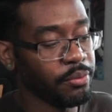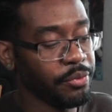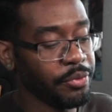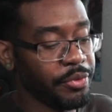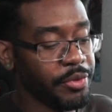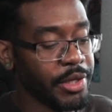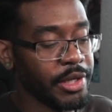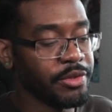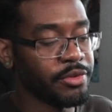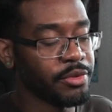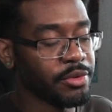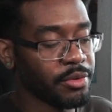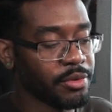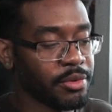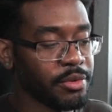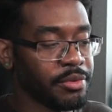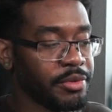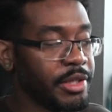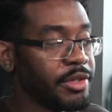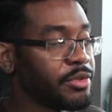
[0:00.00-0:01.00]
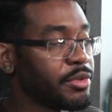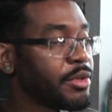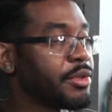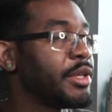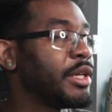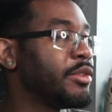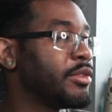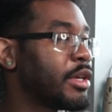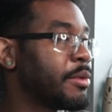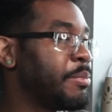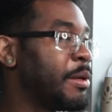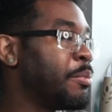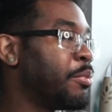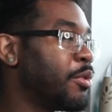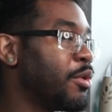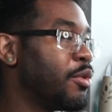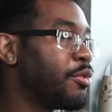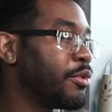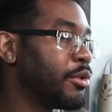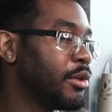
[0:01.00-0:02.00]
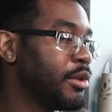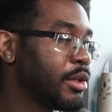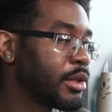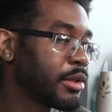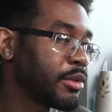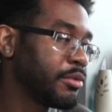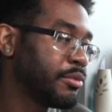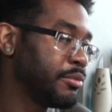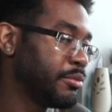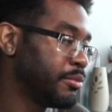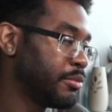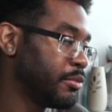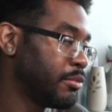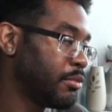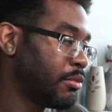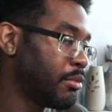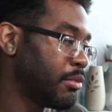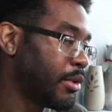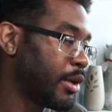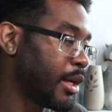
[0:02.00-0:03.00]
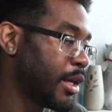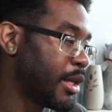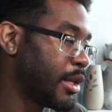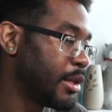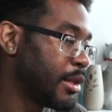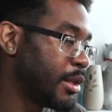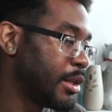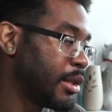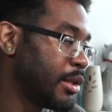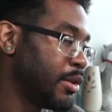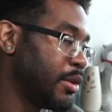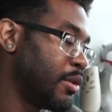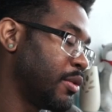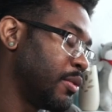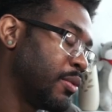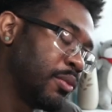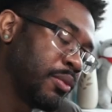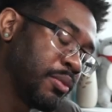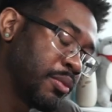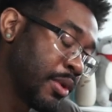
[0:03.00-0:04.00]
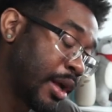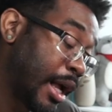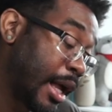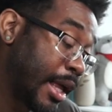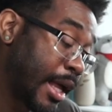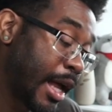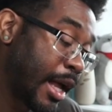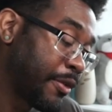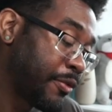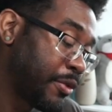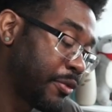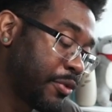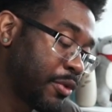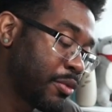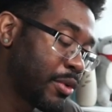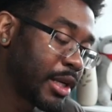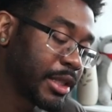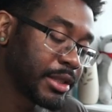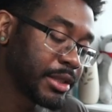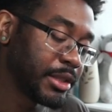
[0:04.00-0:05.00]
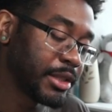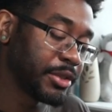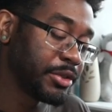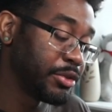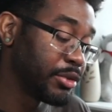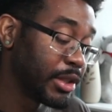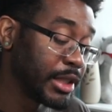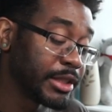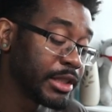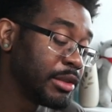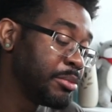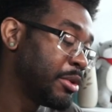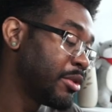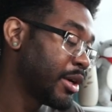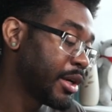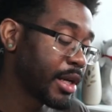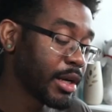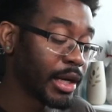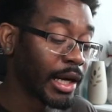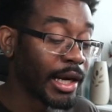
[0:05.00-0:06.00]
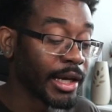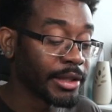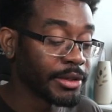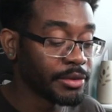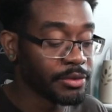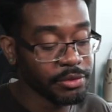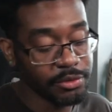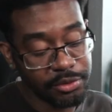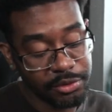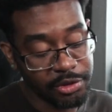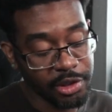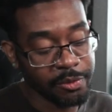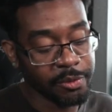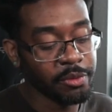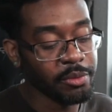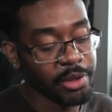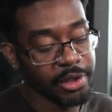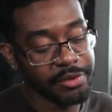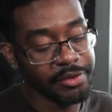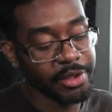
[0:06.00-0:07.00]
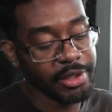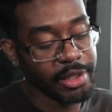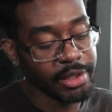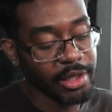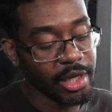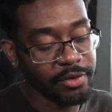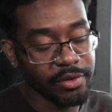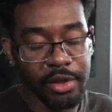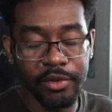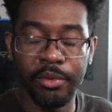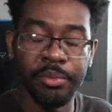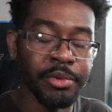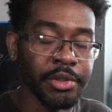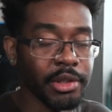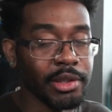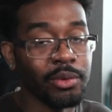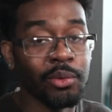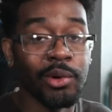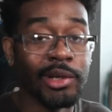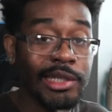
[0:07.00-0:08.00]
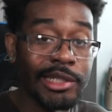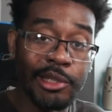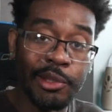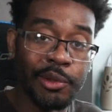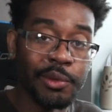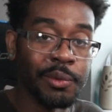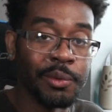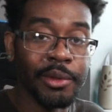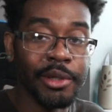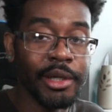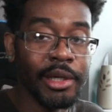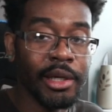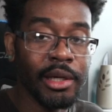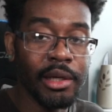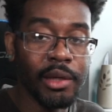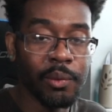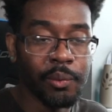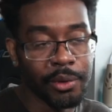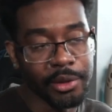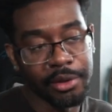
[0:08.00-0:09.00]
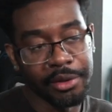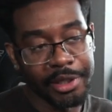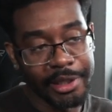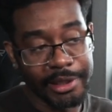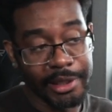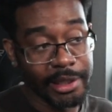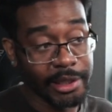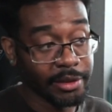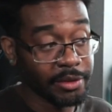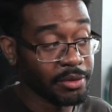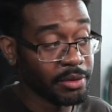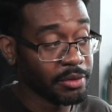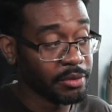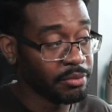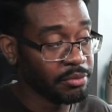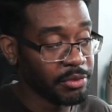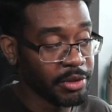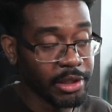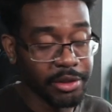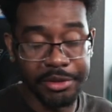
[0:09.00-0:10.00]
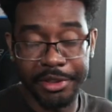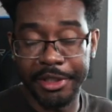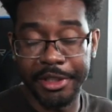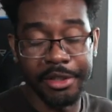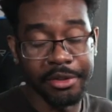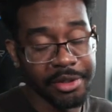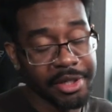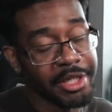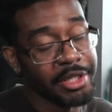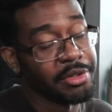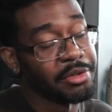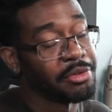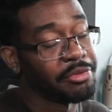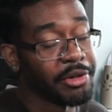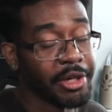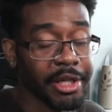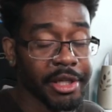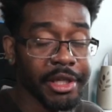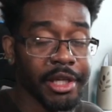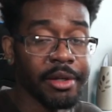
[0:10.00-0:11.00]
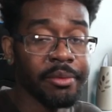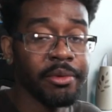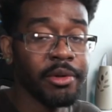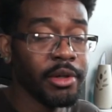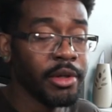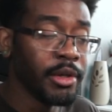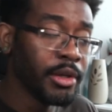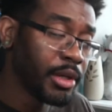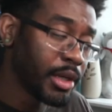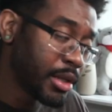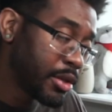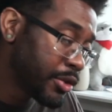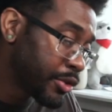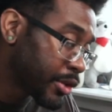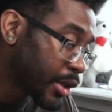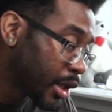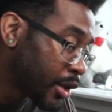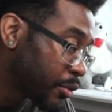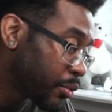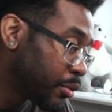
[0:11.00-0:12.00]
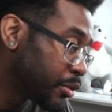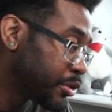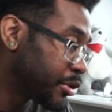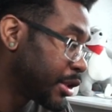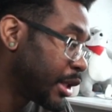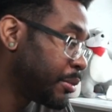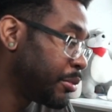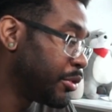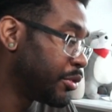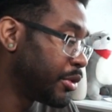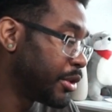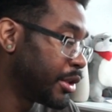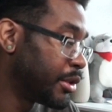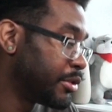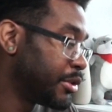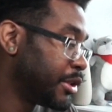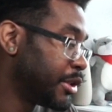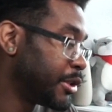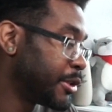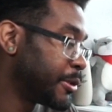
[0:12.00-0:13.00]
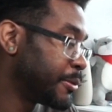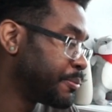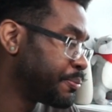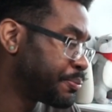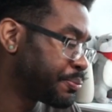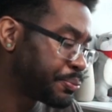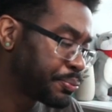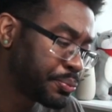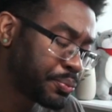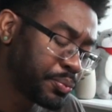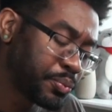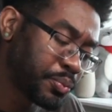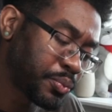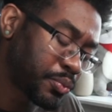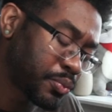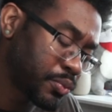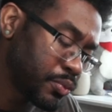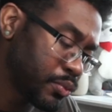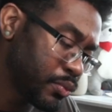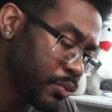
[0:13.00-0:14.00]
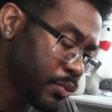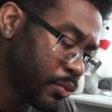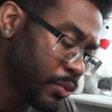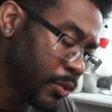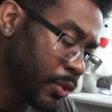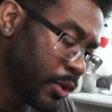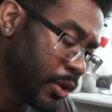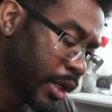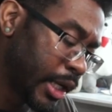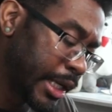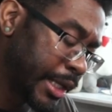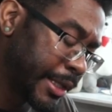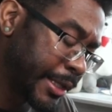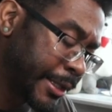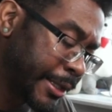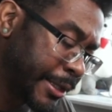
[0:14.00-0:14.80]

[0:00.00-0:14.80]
these are the things that people overlook, and you know. If you're watching this and you're listening to me right now, I trust me when I say that that's not something you want to do when learning like Guilty Gear or any other fighting game. In this case, we'll just keep using Guilty Gear, and